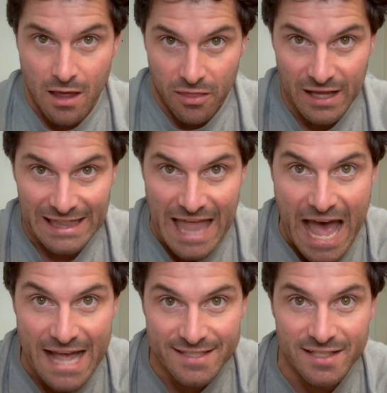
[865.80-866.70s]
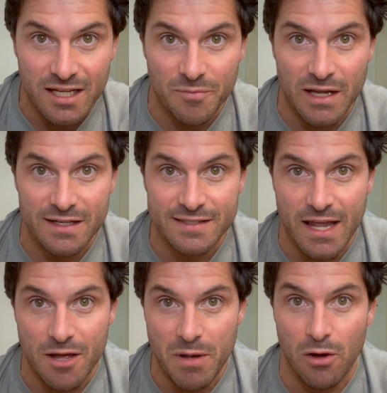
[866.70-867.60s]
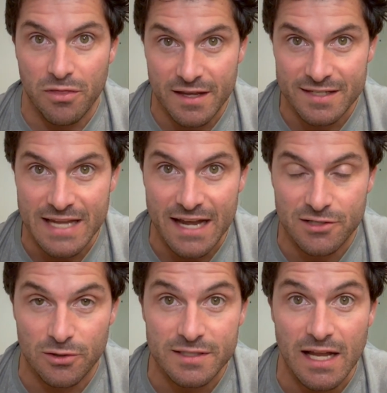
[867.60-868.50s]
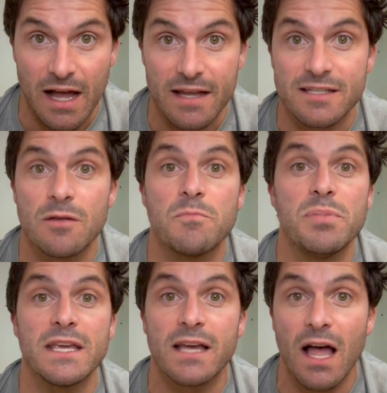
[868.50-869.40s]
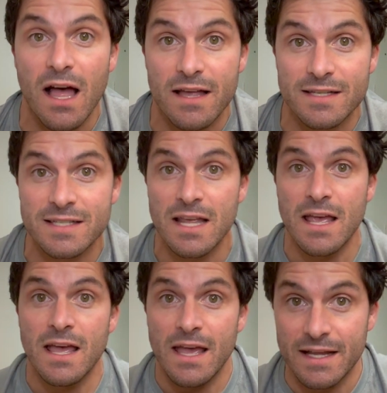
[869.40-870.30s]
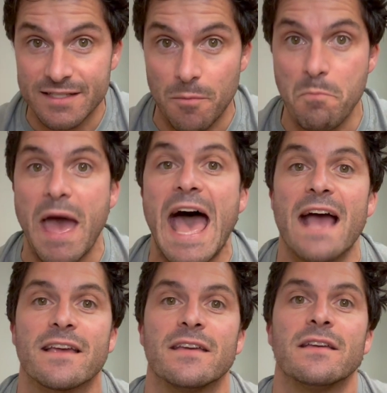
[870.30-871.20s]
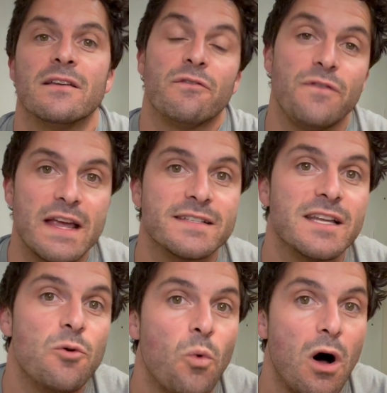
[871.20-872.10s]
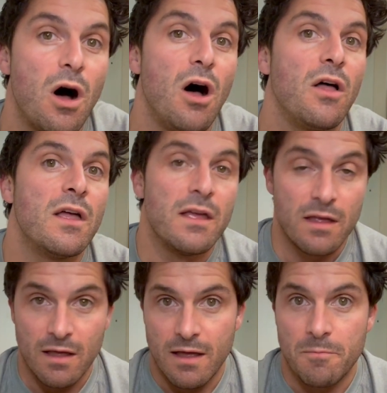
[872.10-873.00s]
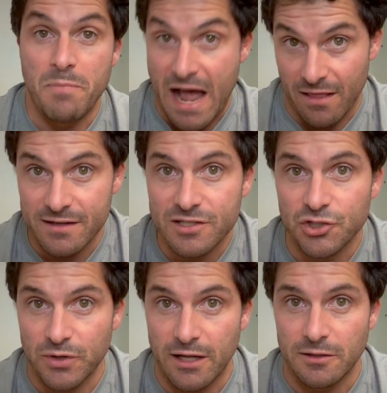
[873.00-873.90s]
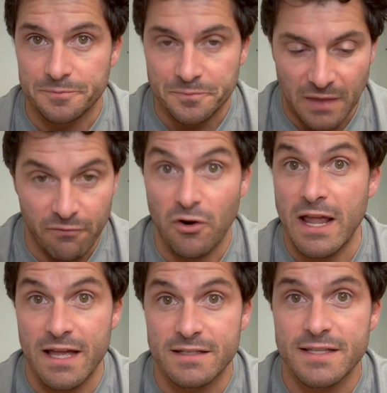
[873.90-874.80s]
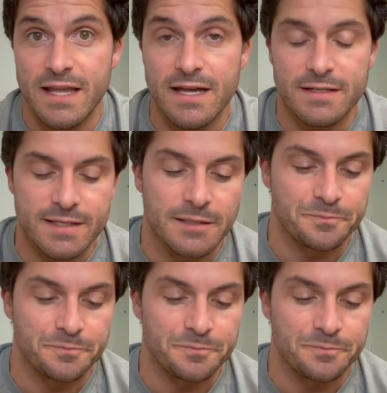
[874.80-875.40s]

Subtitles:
The last thing I'm going to say about this exercise, because it's a back-facing wall balance drill for handstands,